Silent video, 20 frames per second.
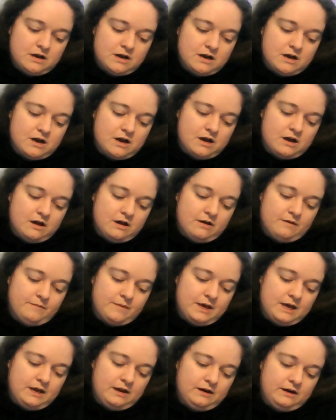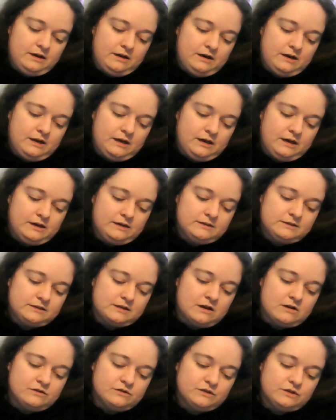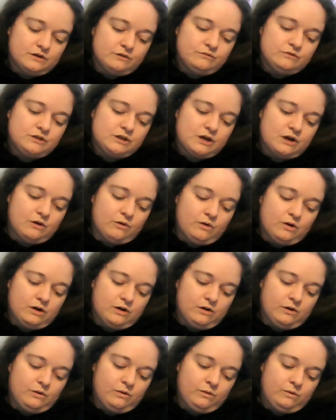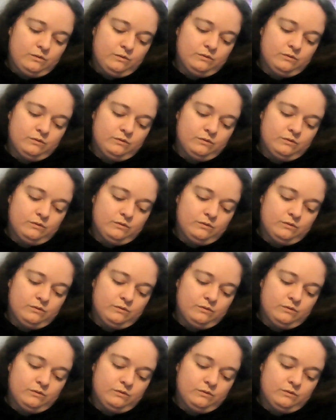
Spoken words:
and it is also Toho.